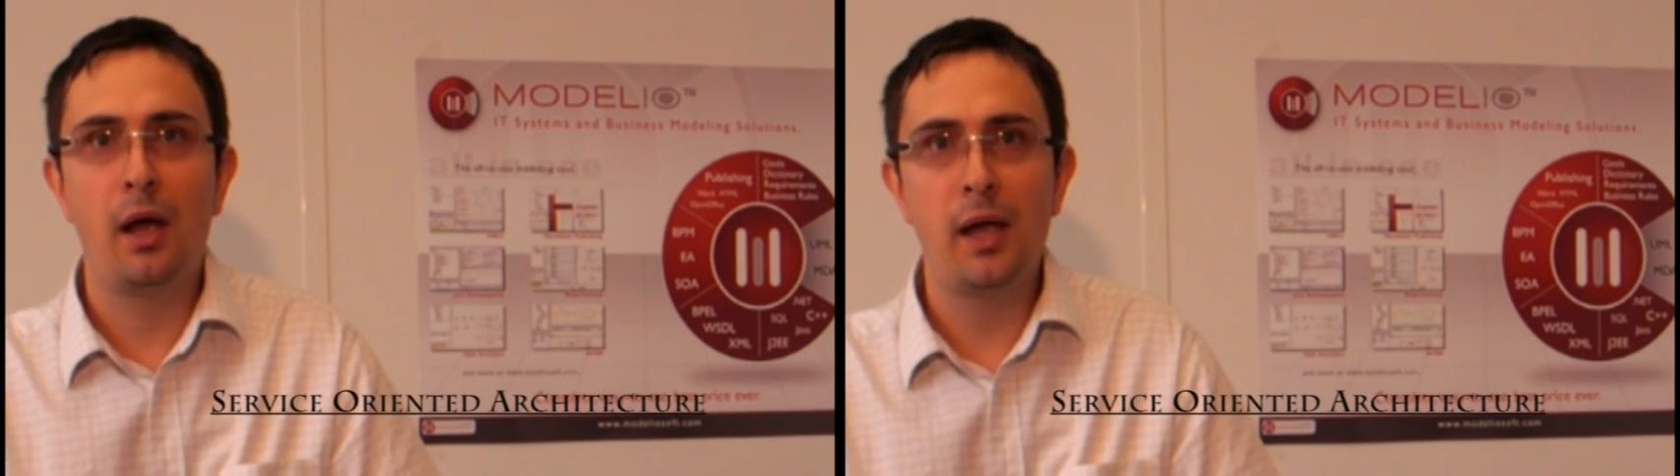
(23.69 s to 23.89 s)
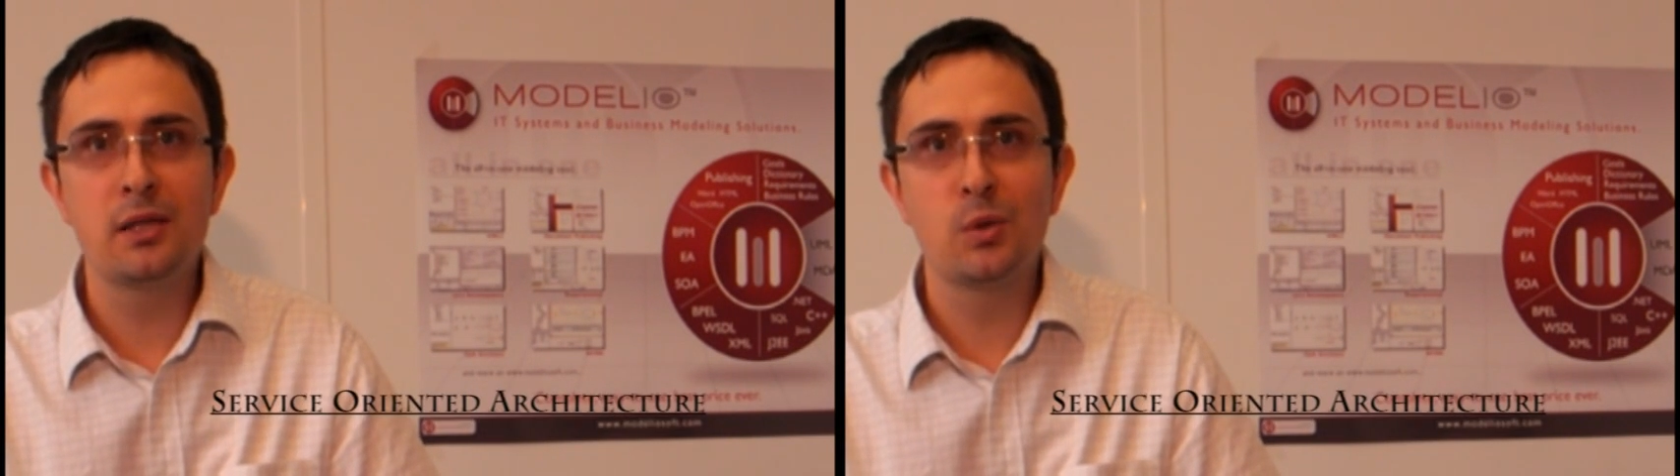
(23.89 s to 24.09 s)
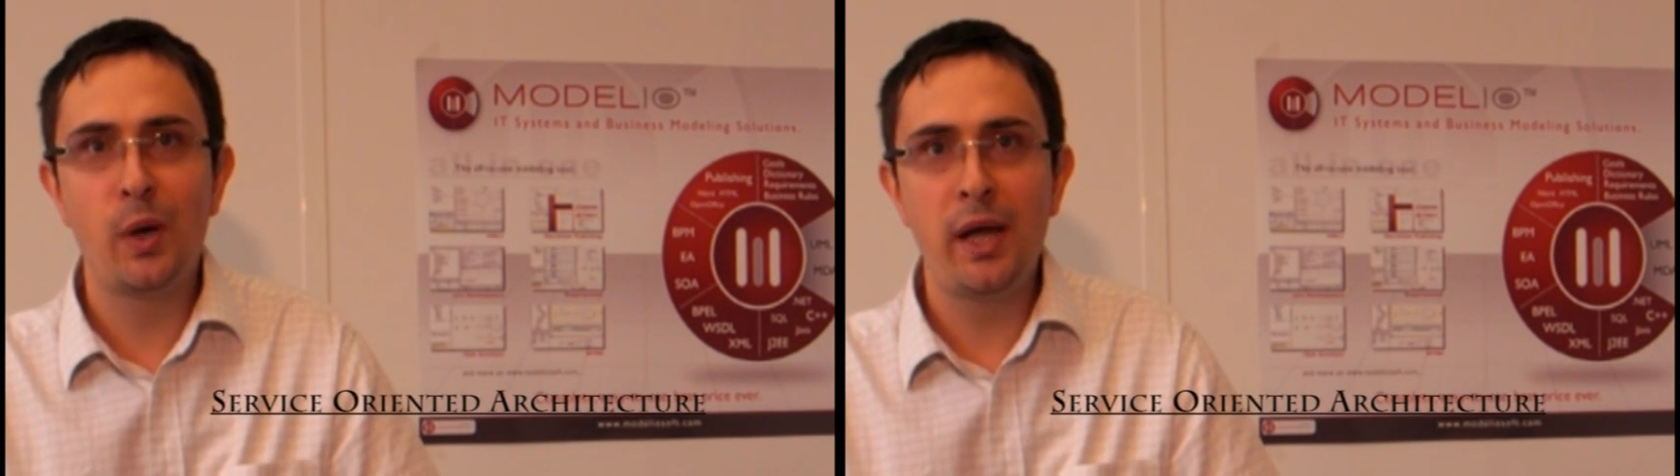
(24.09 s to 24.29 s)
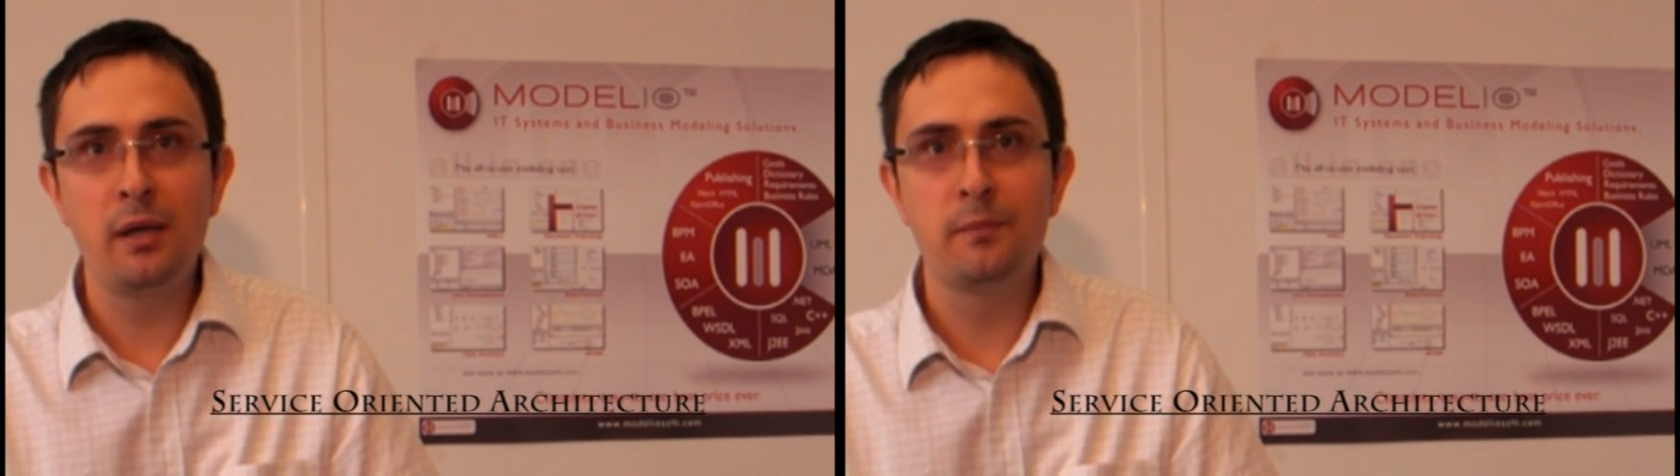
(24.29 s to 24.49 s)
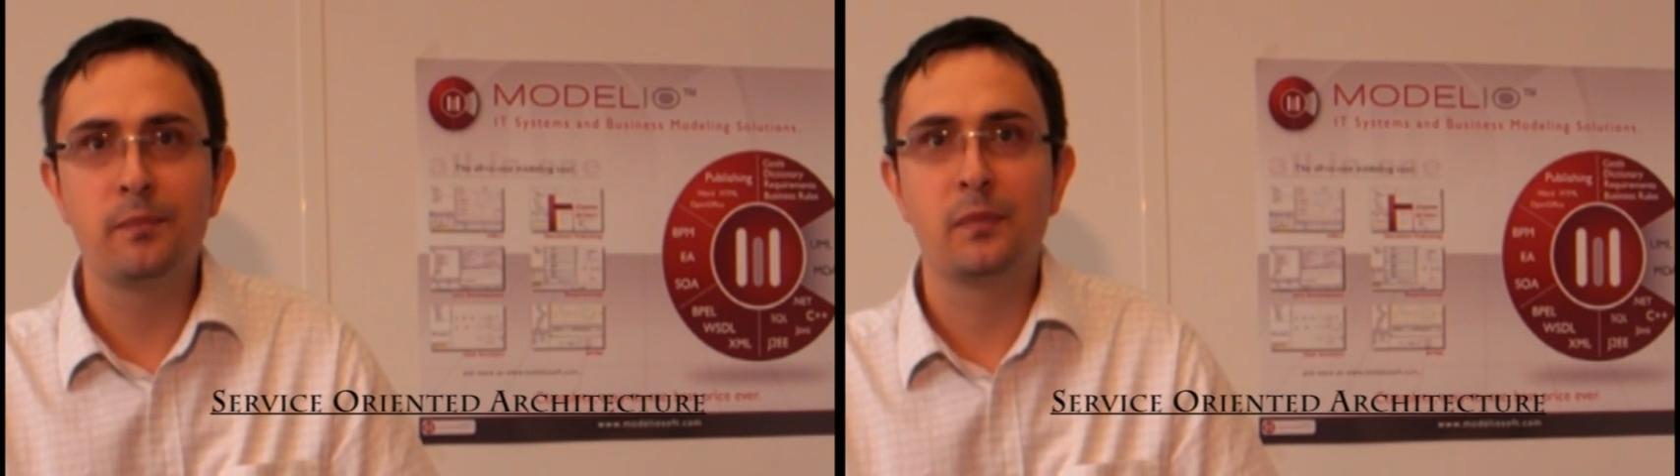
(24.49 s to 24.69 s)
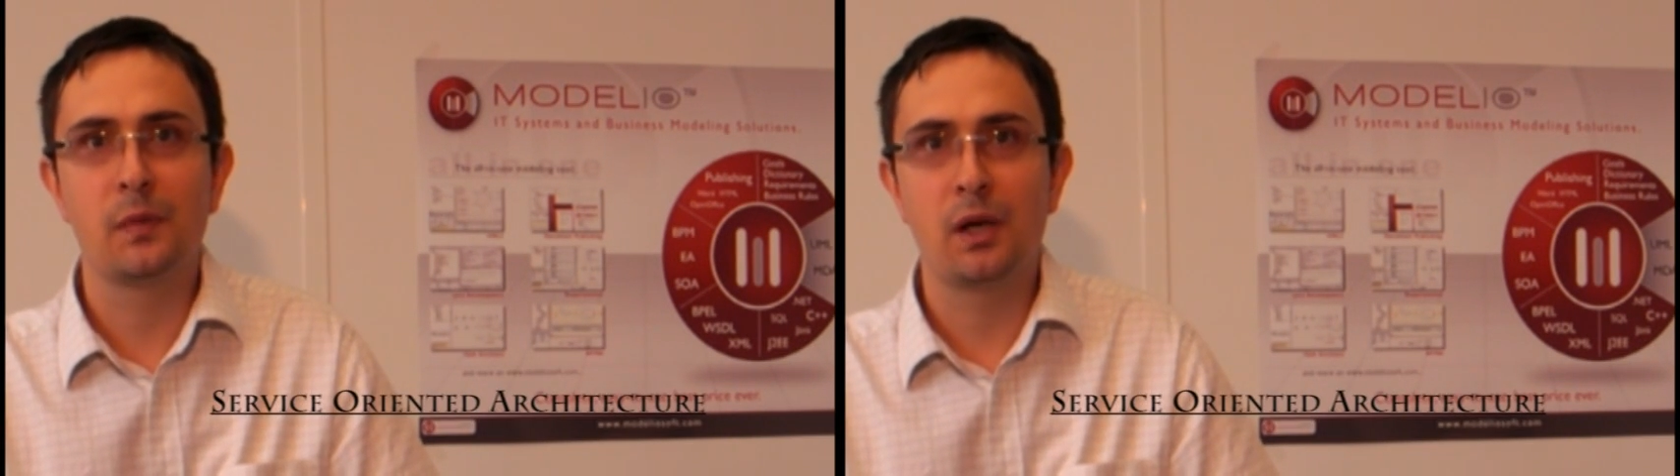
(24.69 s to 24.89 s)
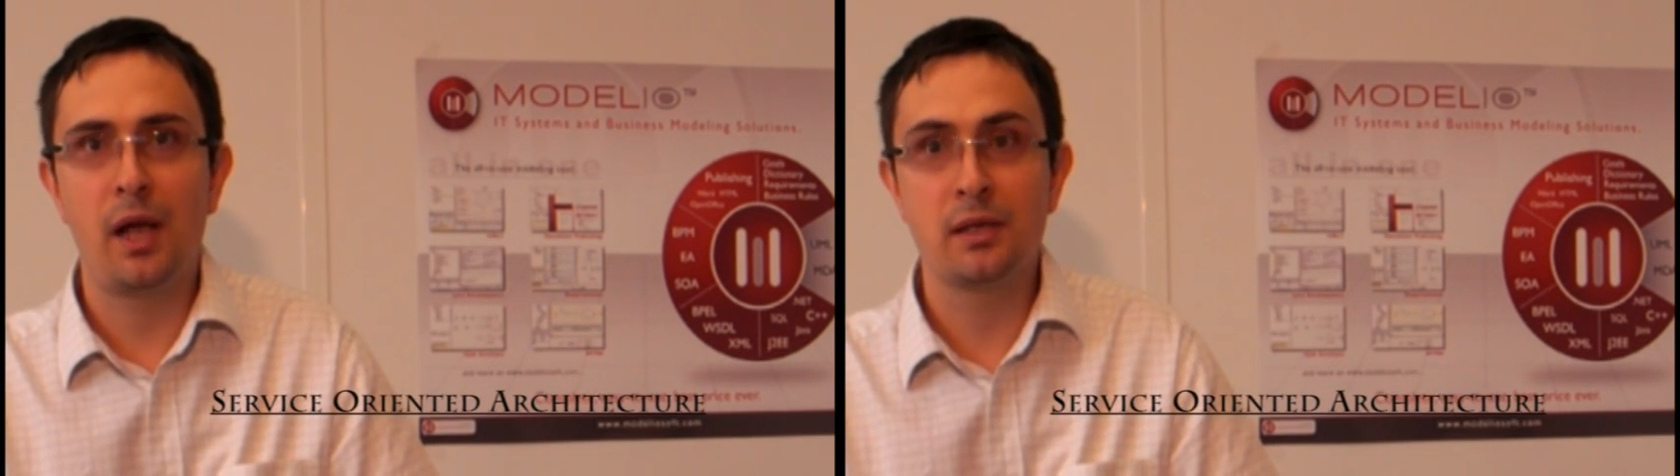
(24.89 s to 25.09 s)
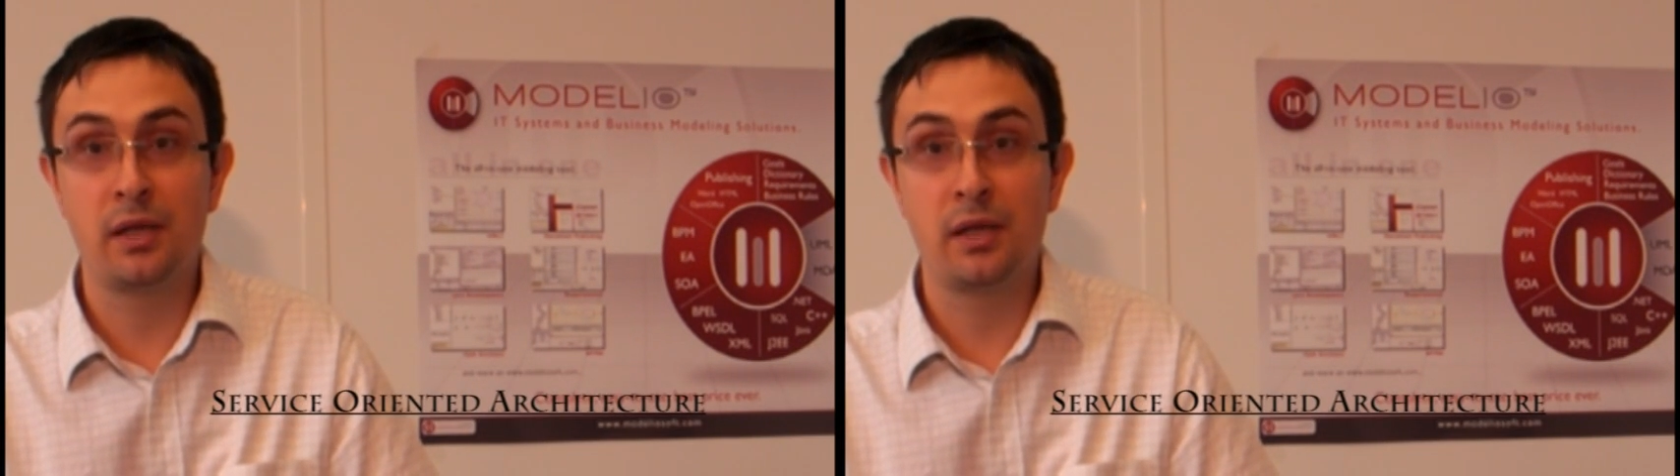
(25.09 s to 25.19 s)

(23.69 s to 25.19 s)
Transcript: SOA has